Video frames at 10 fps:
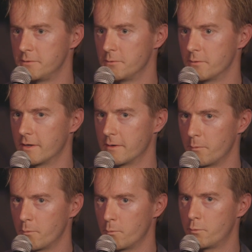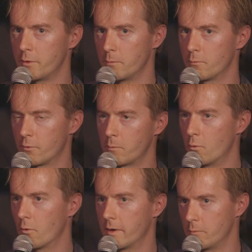to bring
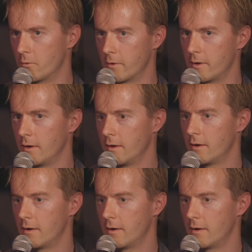more and more